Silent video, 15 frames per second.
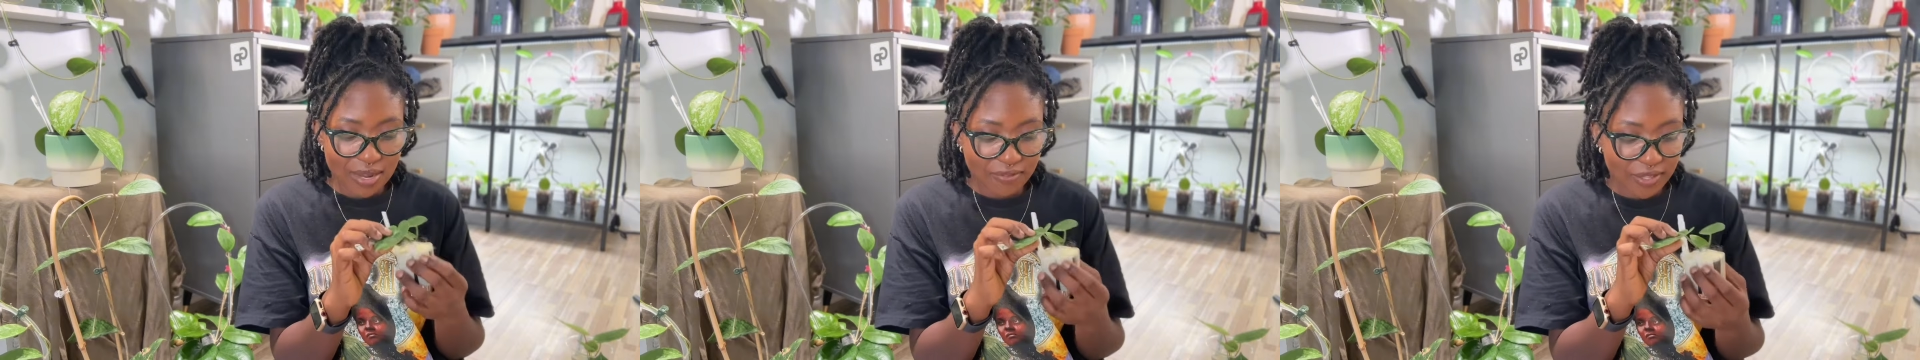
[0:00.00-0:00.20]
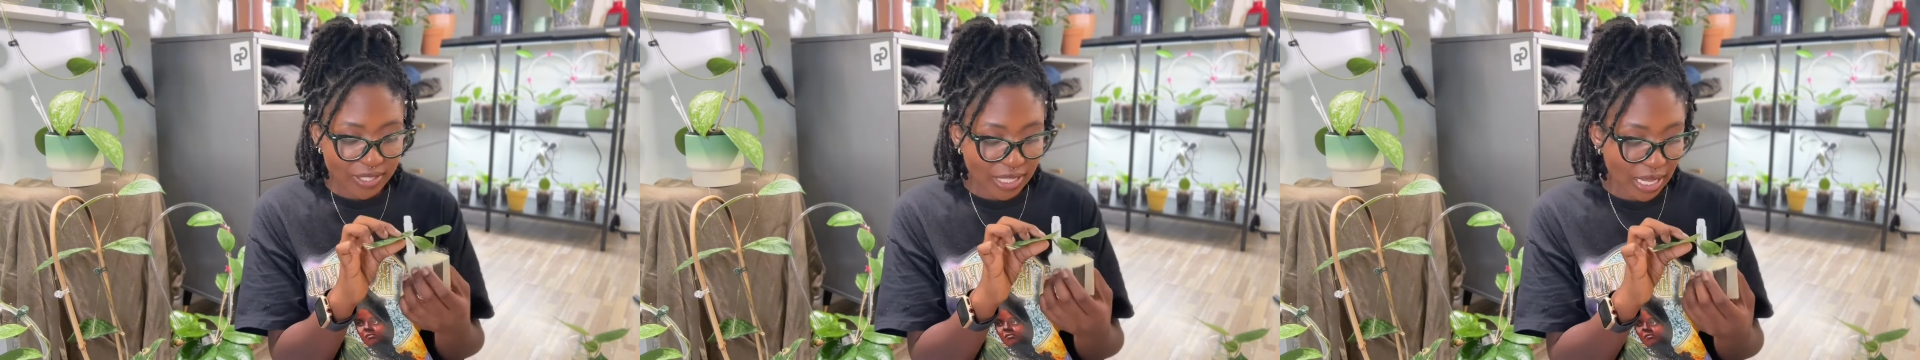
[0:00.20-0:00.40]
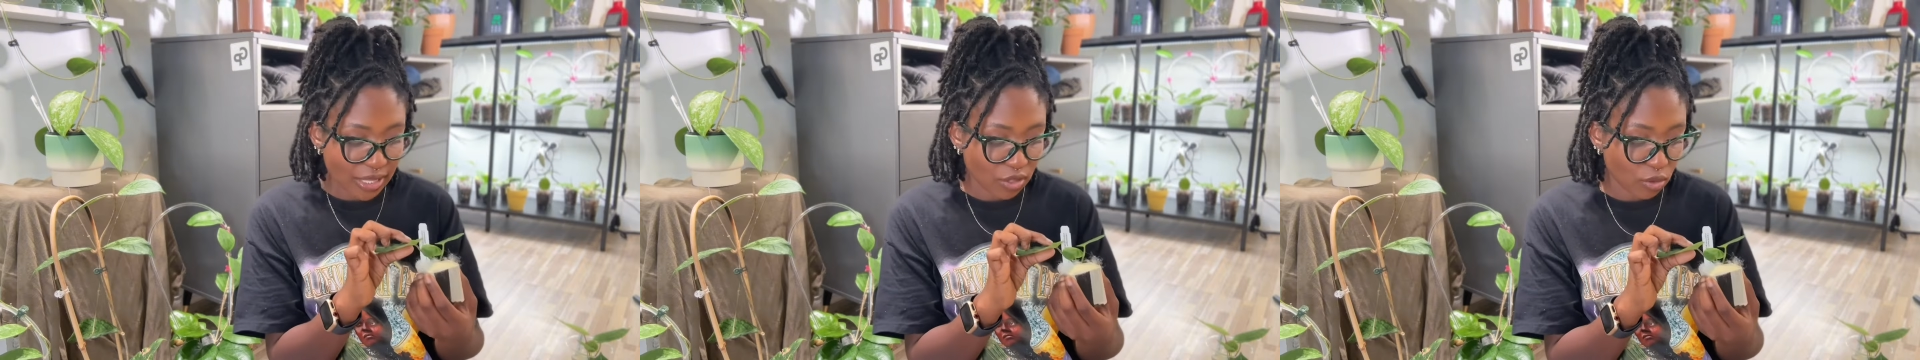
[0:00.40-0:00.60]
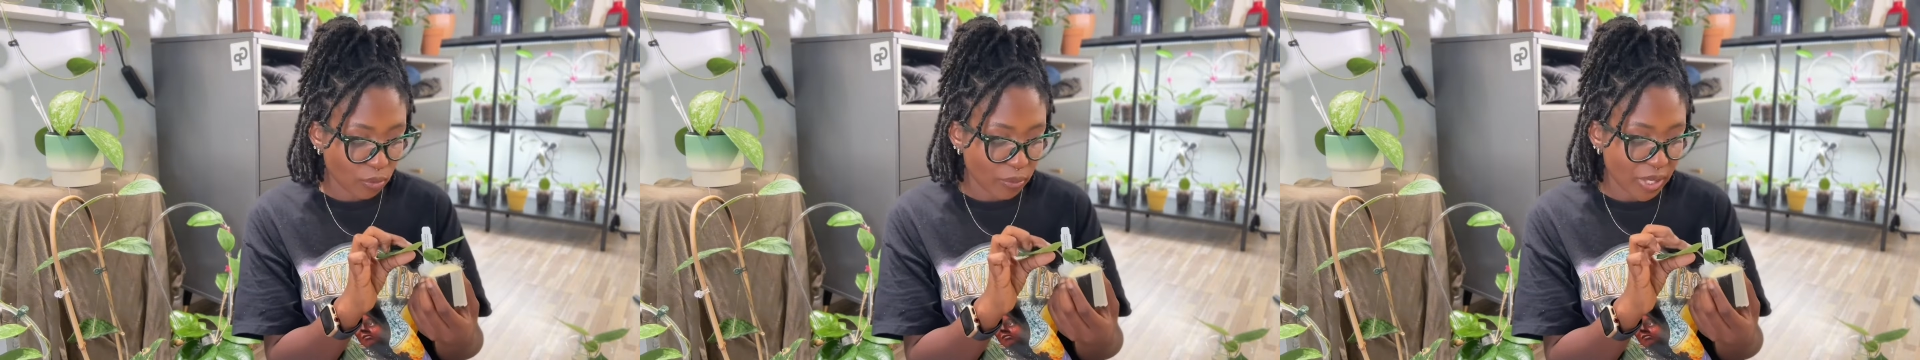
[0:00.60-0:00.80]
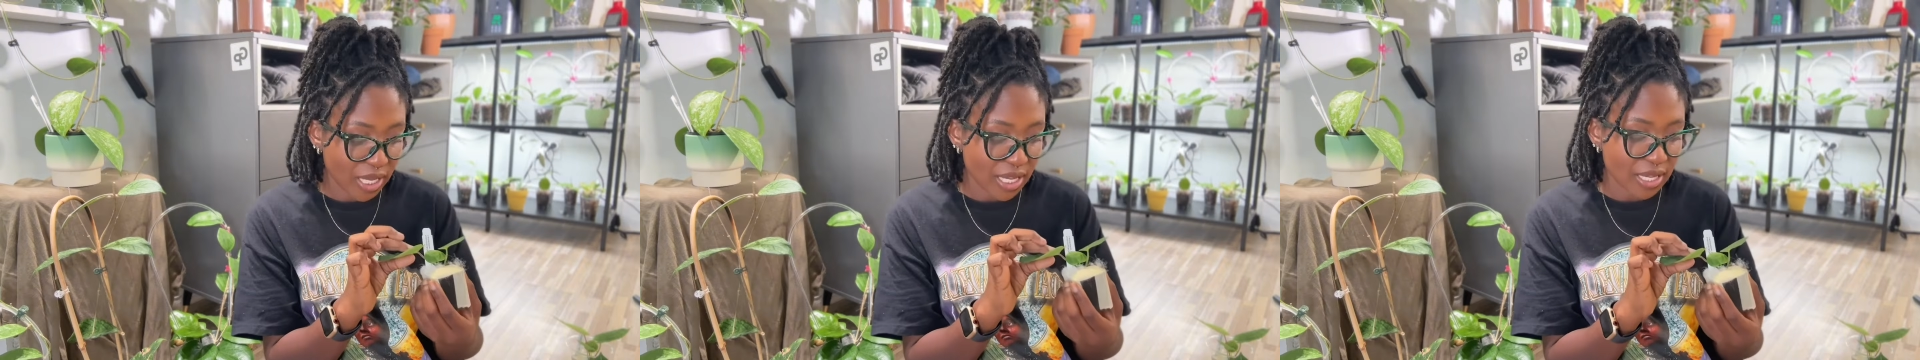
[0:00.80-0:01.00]
like that little
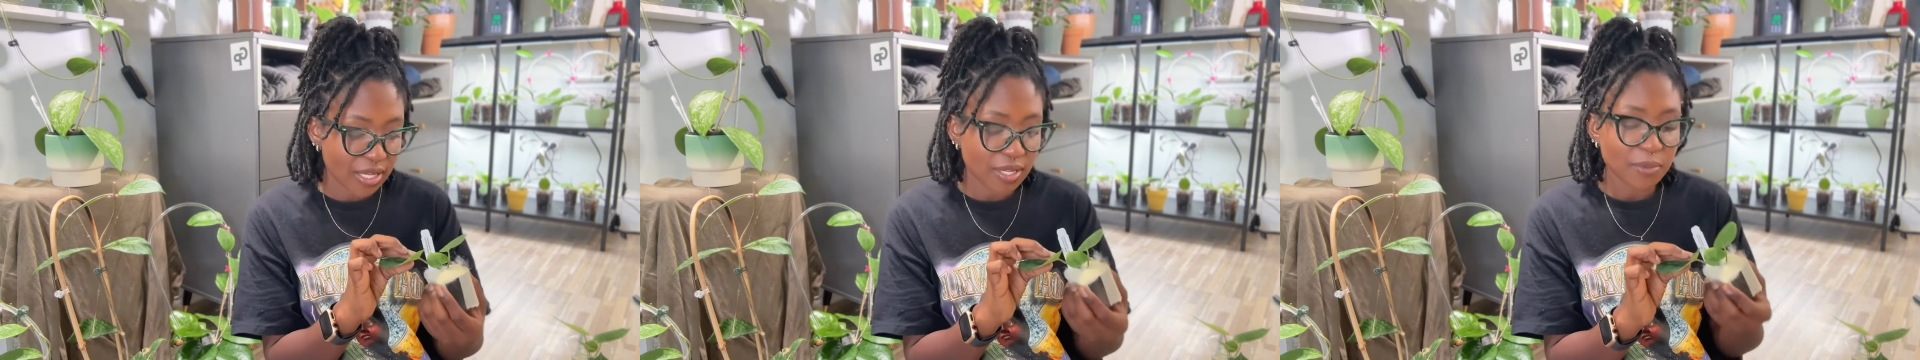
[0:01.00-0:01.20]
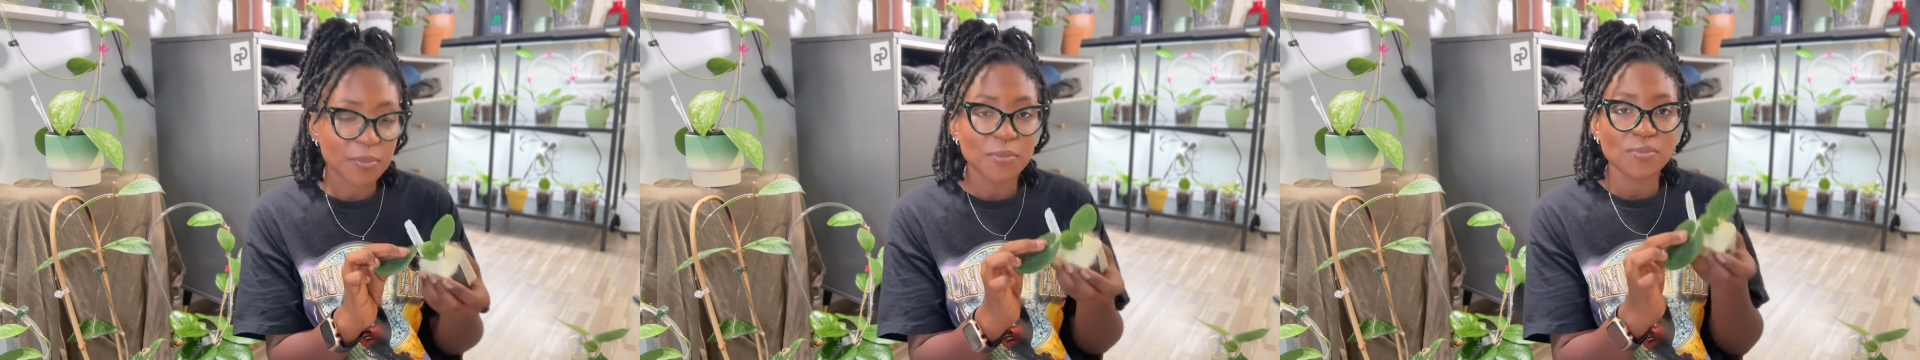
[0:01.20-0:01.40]
pink